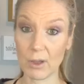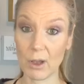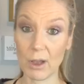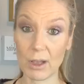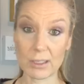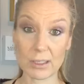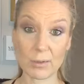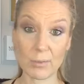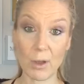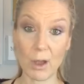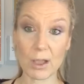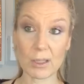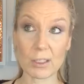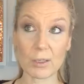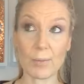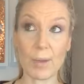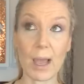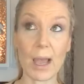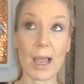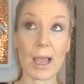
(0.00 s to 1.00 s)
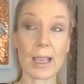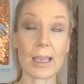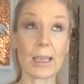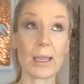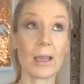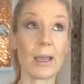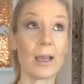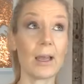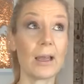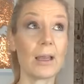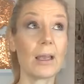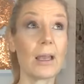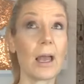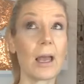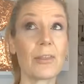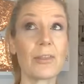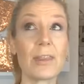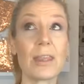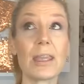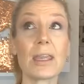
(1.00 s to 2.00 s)
awesome, awesome. I
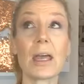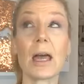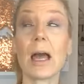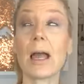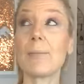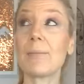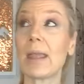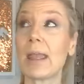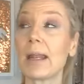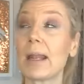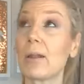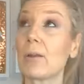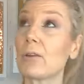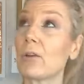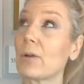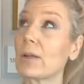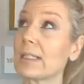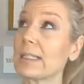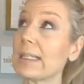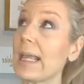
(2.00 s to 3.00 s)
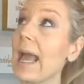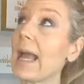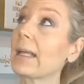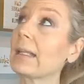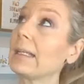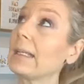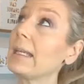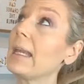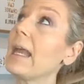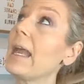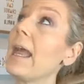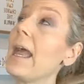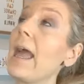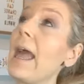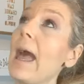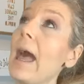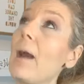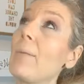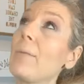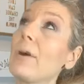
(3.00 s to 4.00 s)
think I made, I don't know exactly
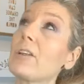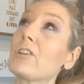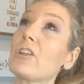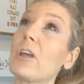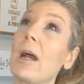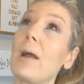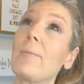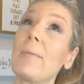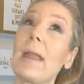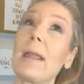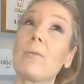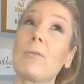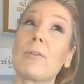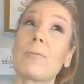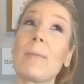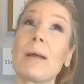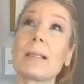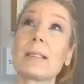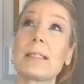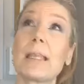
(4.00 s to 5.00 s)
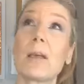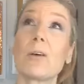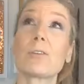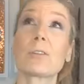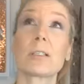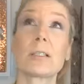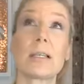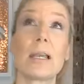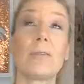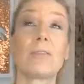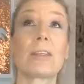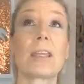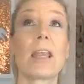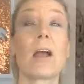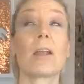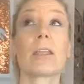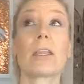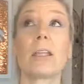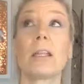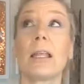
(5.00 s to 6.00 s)
how much I made with my sales because I have to
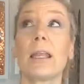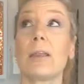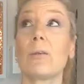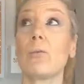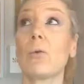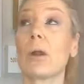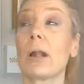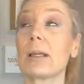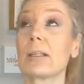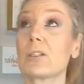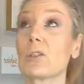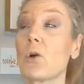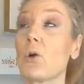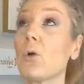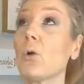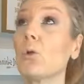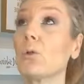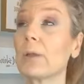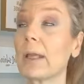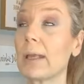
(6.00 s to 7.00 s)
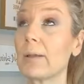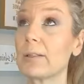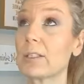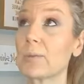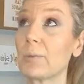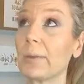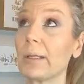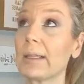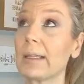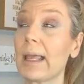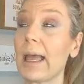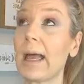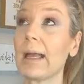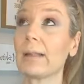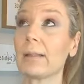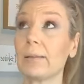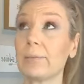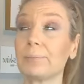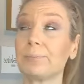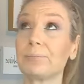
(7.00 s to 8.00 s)
calculate what I sold and split that.
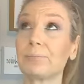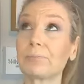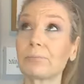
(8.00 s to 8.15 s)
And